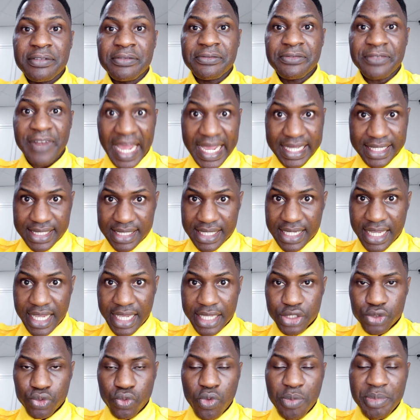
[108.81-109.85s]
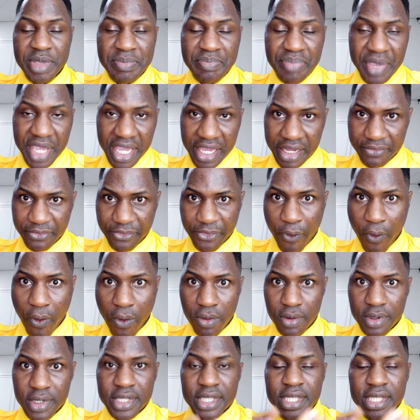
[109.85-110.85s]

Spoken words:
flight tickets will be paid for.